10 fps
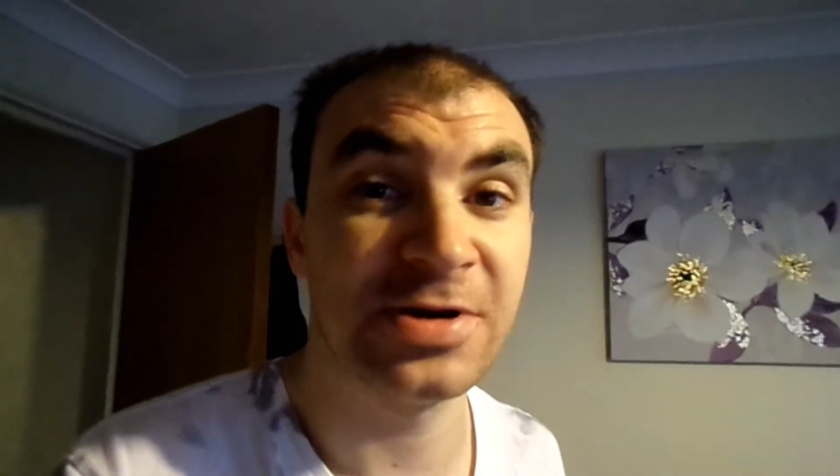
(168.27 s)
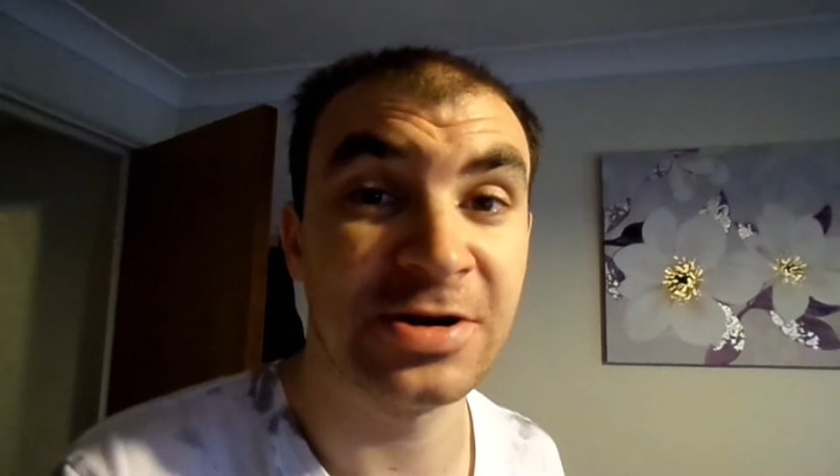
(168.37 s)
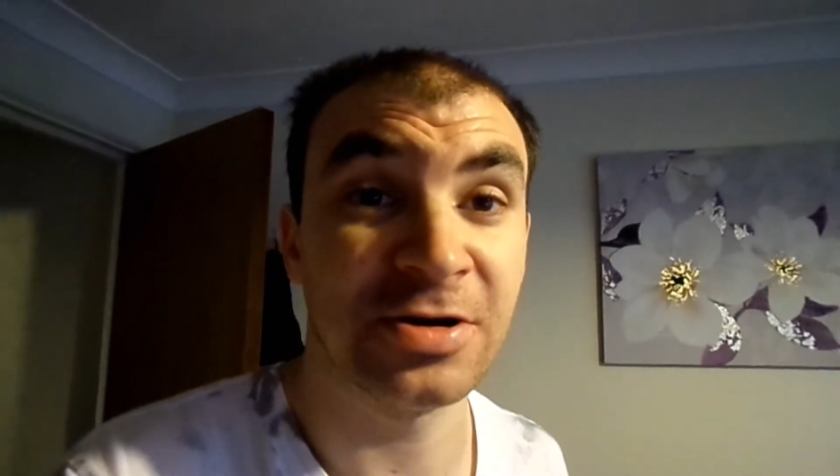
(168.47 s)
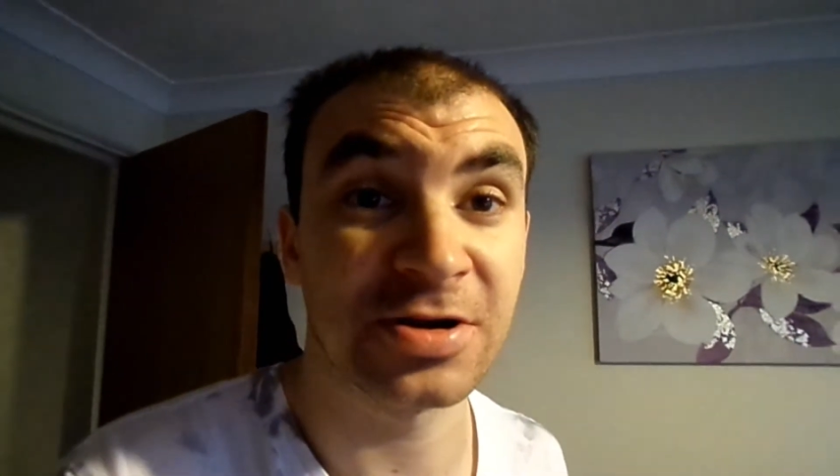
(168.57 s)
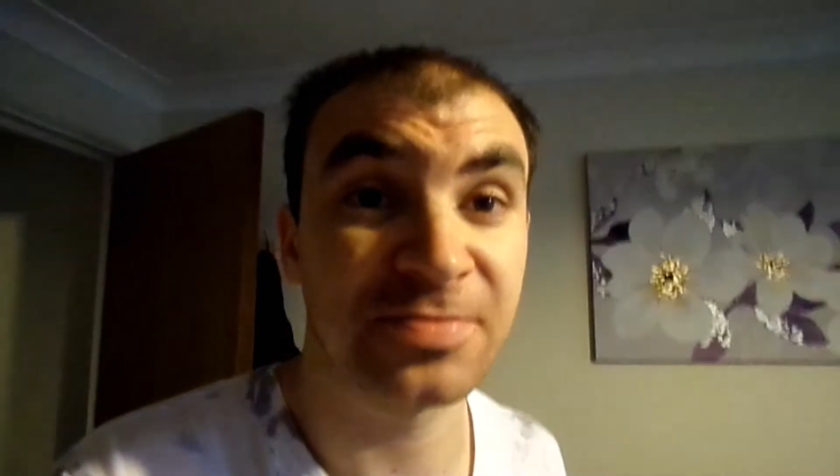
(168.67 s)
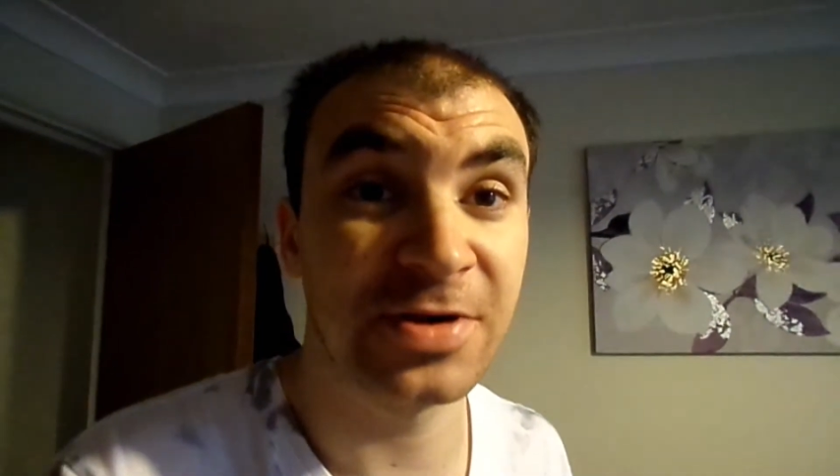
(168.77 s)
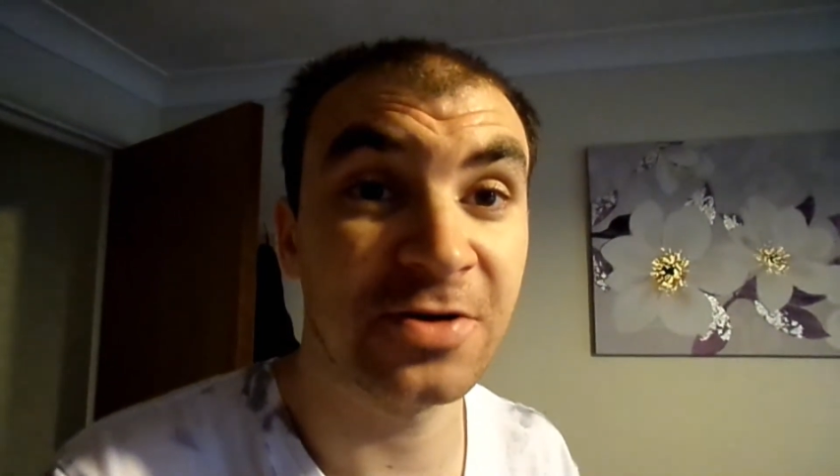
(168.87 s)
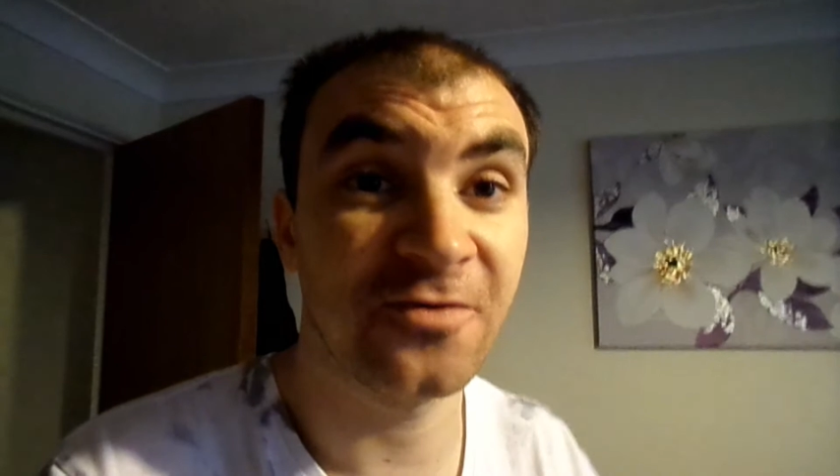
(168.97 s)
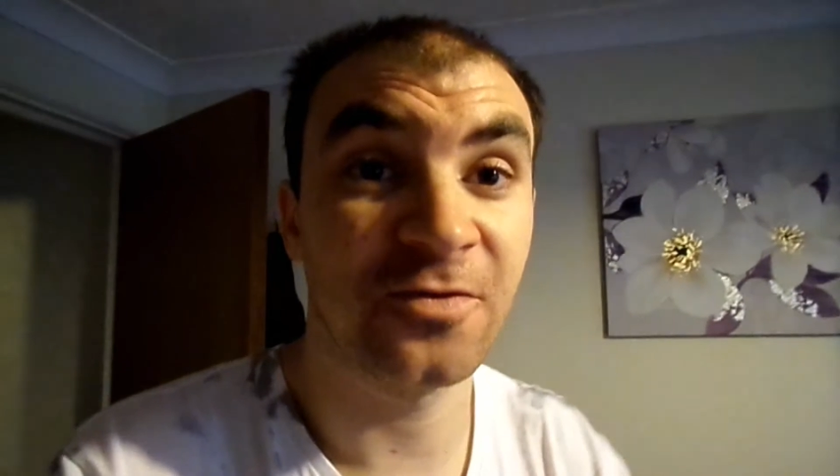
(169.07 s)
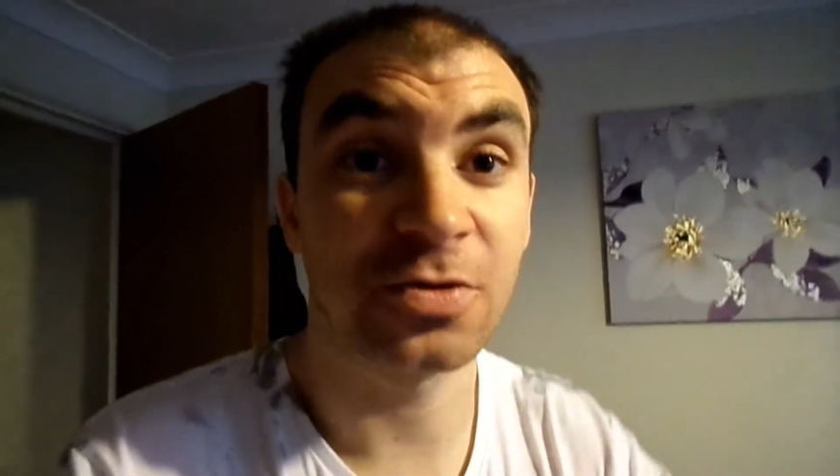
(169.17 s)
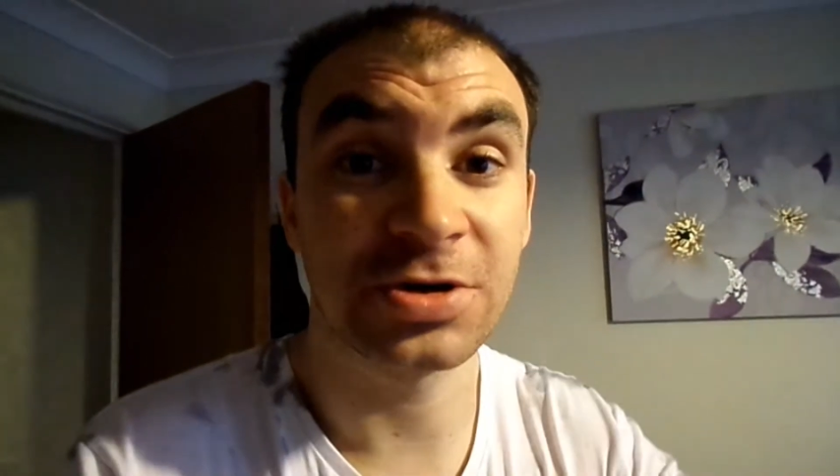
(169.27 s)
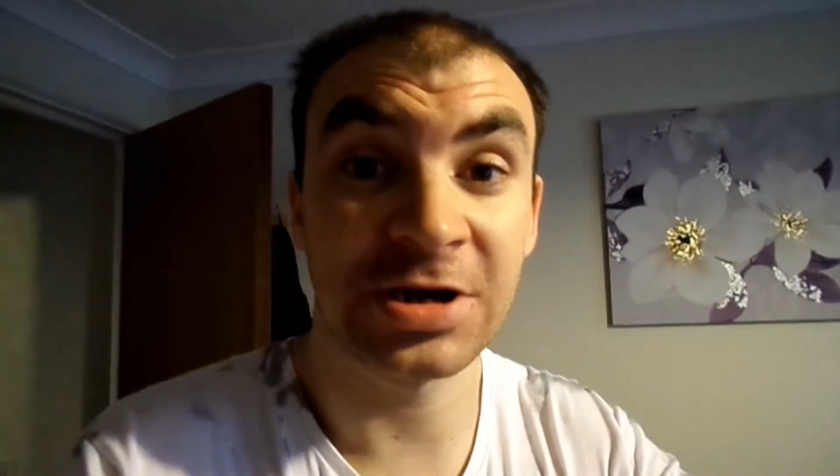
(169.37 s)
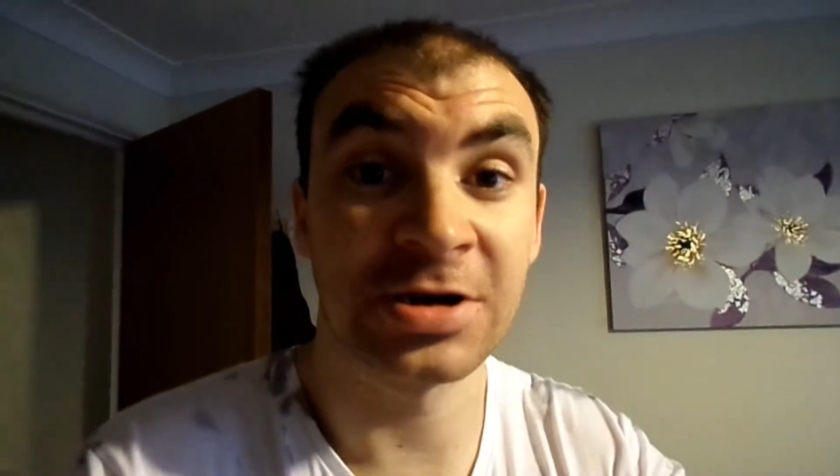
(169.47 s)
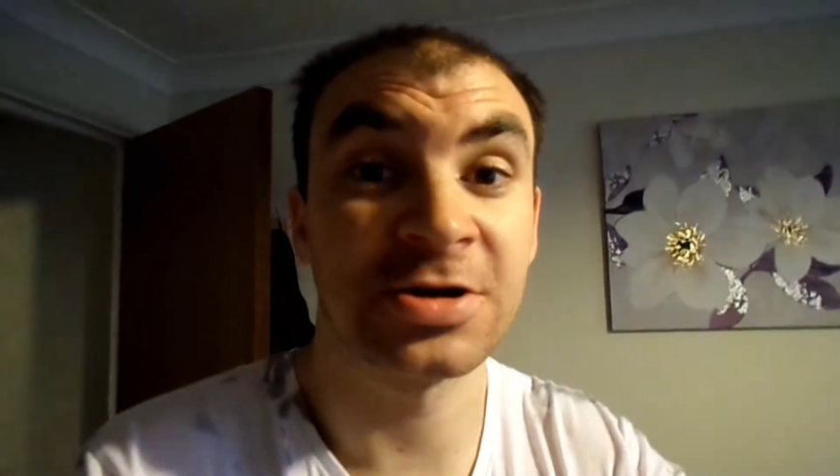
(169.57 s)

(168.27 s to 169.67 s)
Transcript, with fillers: nice meal for dinner